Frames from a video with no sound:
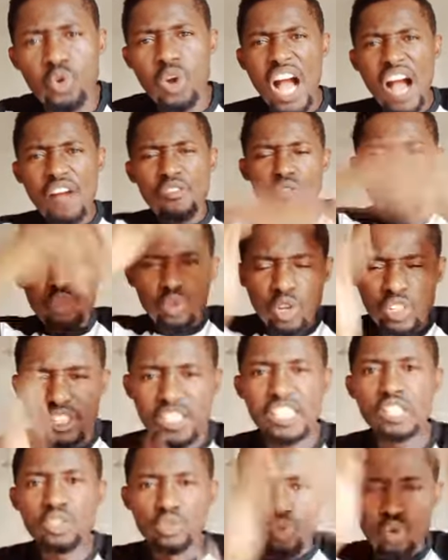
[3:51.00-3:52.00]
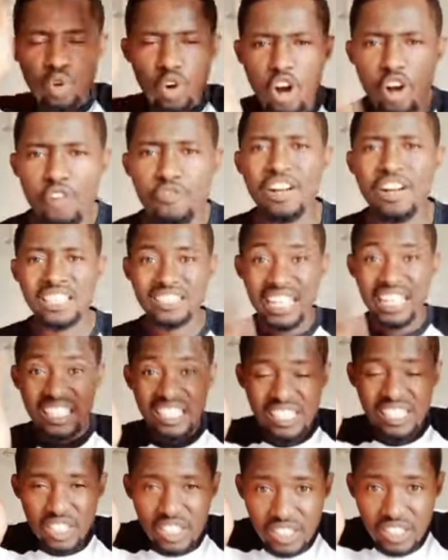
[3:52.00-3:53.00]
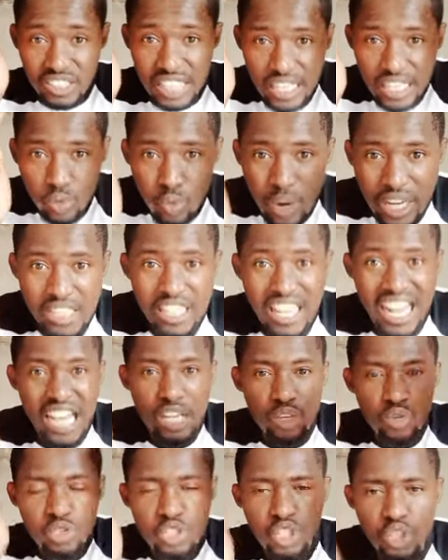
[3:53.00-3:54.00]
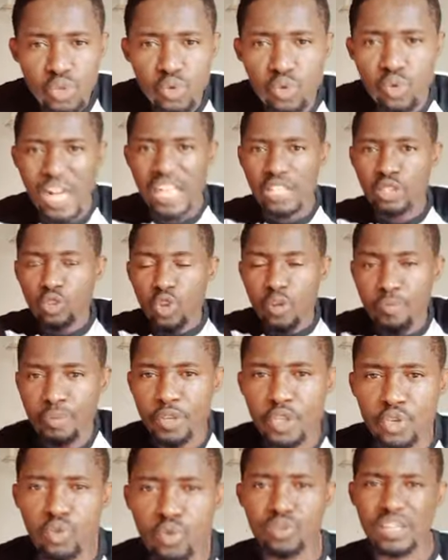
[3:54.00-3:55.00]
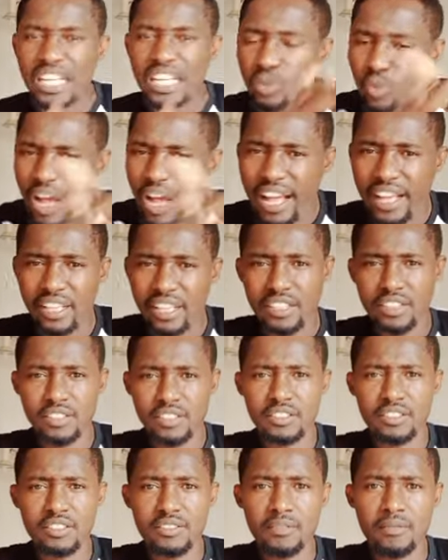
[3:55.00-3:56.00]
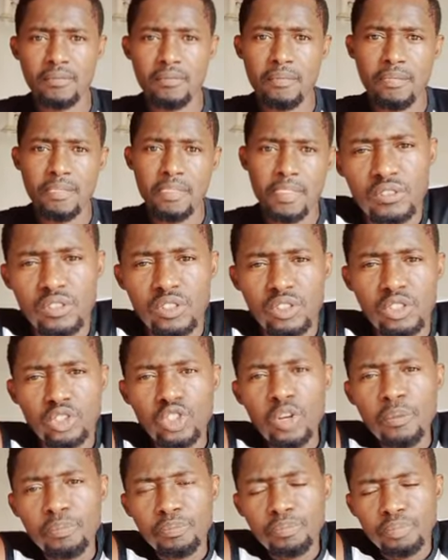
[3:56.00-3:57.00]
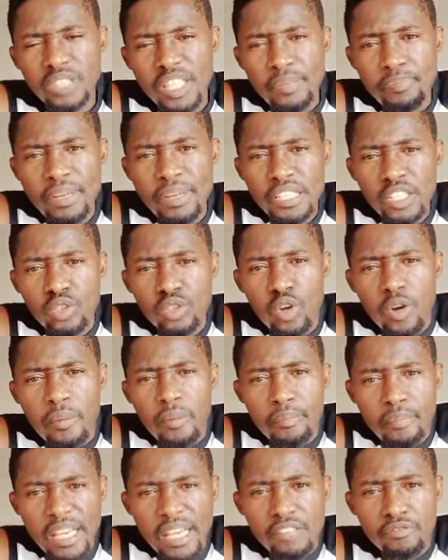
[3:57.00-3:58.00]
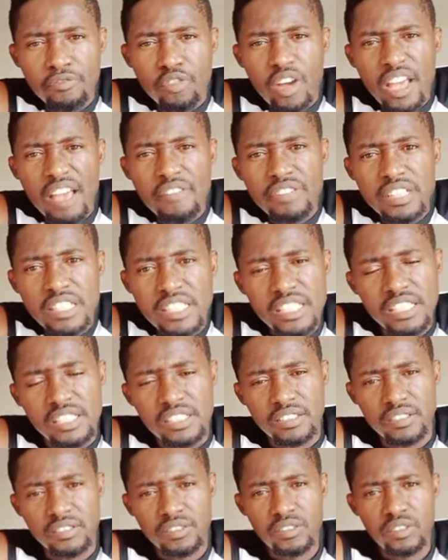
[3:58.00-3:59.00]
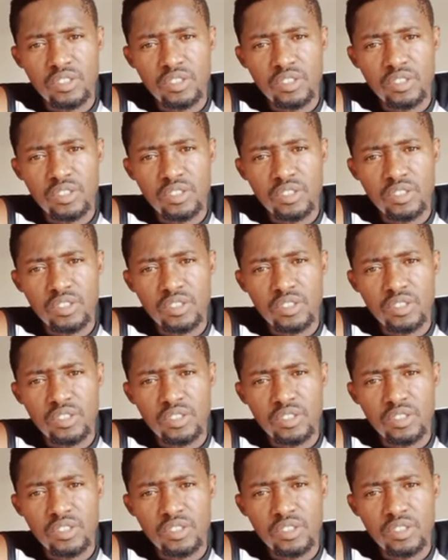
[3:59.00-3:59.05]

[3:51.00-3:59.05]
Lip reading: You have nothing to offer. That's why they are using you and dumping you. That's why. Stop depending on men for everything.